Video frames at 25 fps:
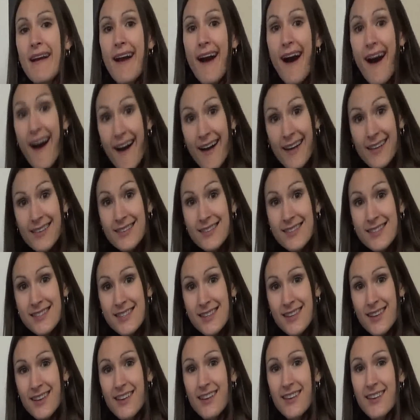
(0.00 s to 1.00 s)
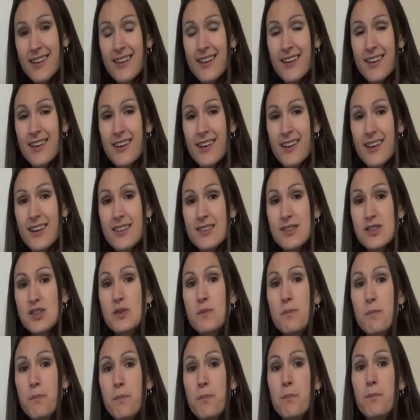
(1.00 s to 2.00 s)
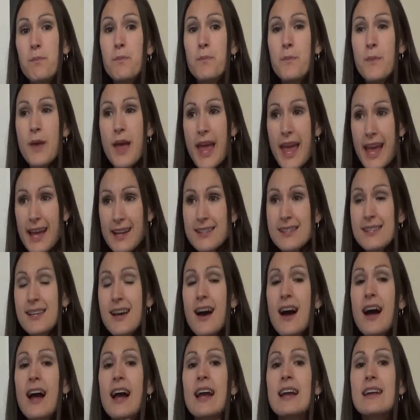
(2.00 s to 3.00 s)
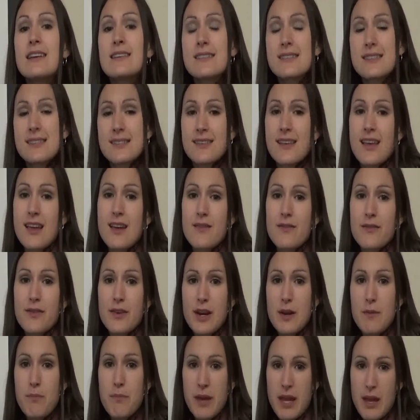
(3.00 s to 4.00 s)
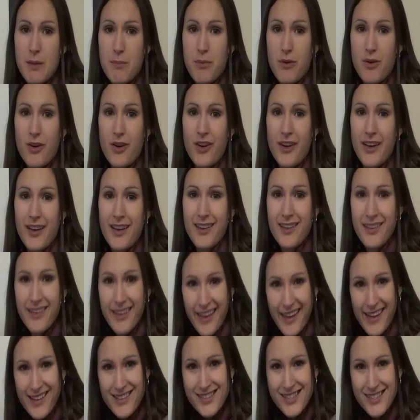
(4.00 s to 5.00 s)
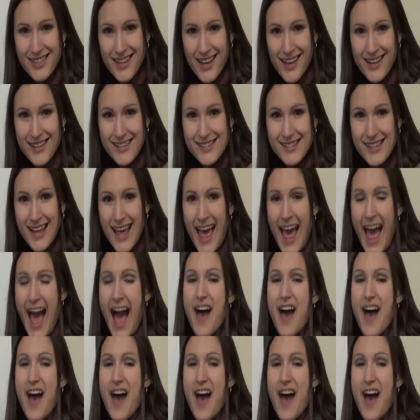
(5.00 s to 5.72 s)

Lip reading: guns to anti-slavery people in Kansas.